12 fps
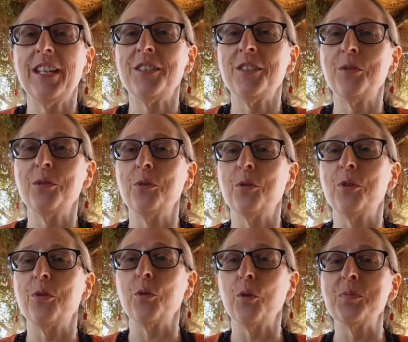to do
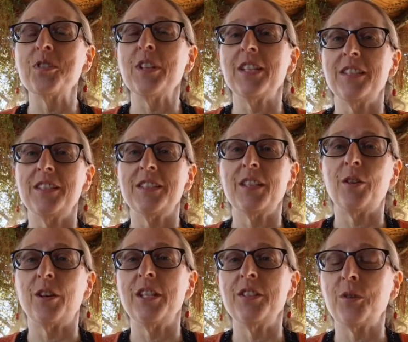groups like this that
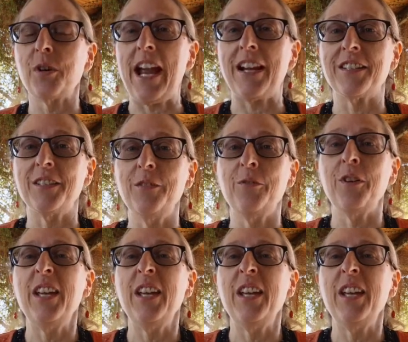are interactive.